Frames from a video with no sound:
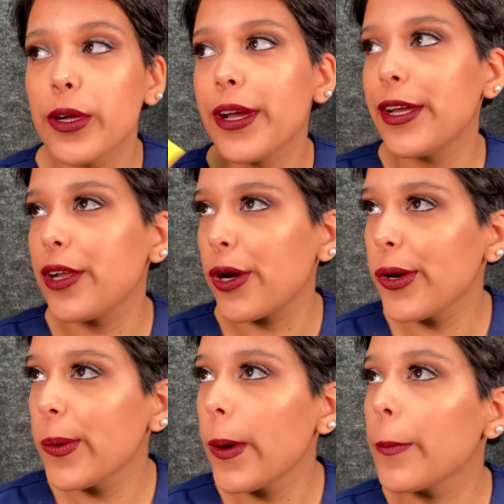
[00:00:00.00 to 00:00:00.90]
and
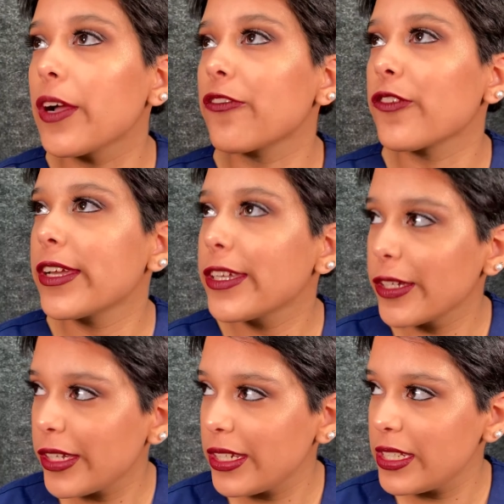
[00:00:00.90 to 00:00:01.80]
oh my freaking
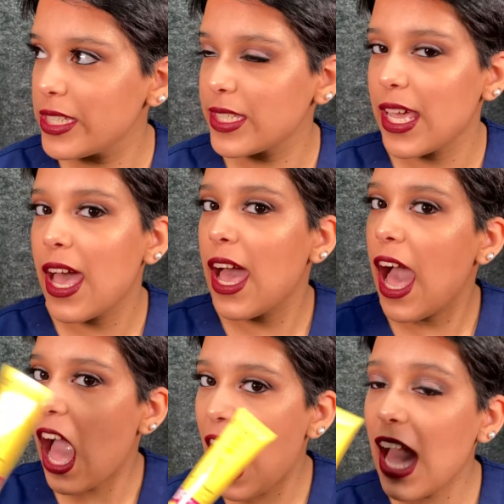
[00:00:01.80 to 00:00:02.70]
goodness,
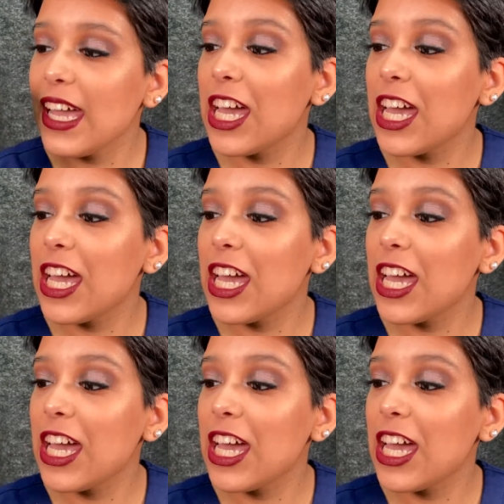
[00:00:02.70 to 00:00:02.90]
I